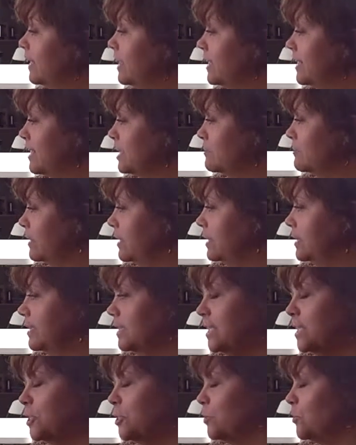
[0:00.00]
Isabel
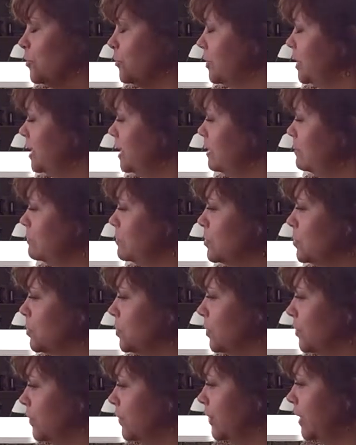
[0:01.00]
didn't scream or
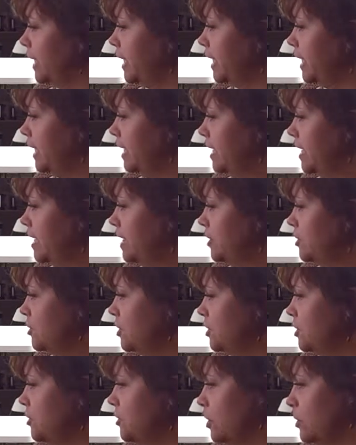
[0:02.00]
scurry. She
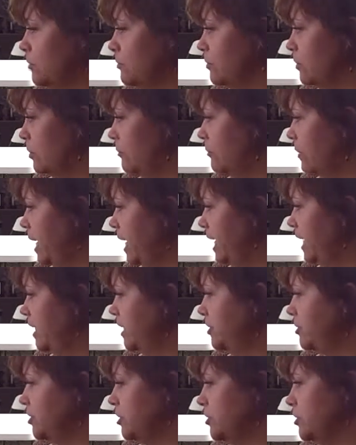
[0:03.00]
showed no
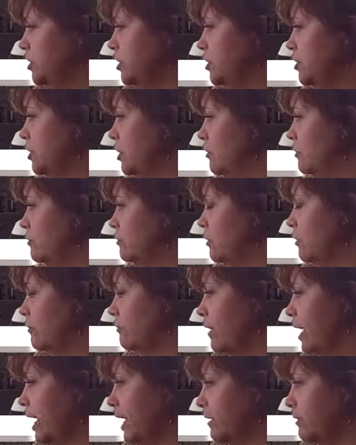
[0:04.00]
rage and she showed no
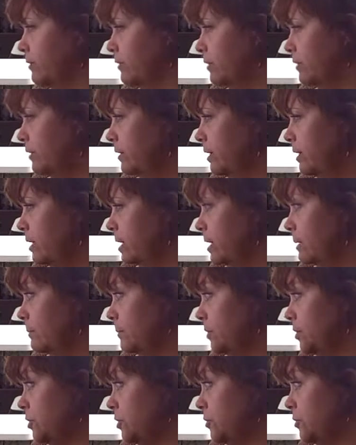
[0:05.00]
rancor,
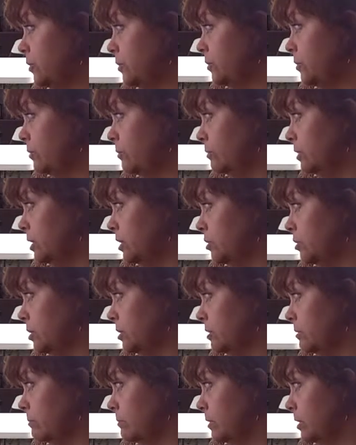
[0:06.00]
but she turned the witch
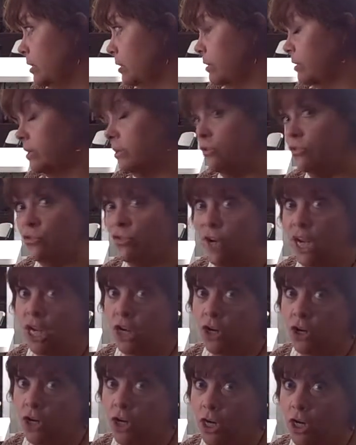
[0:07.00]
into milk and drank
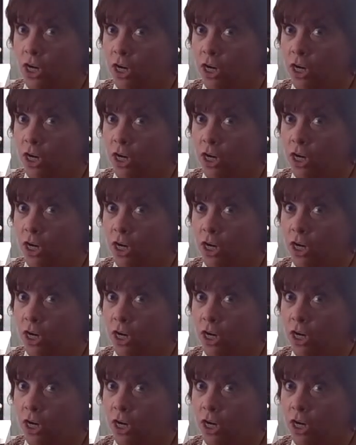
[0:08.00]
her.